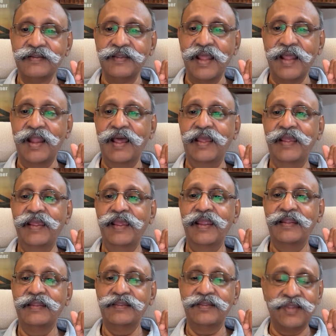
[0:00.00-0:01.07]
Delai,
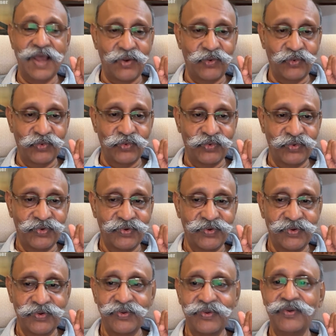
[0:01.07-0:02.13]
and Dao.
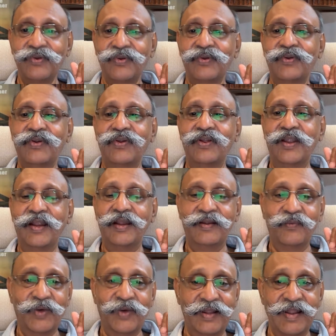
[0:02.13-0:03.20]

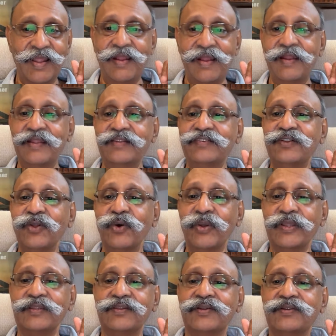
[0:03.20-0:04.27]
And 1L is
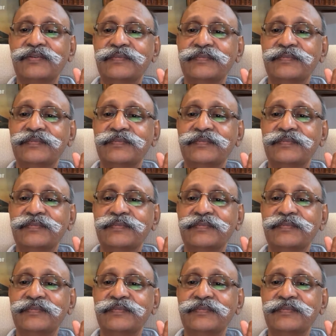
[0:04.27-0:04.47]
Lohit.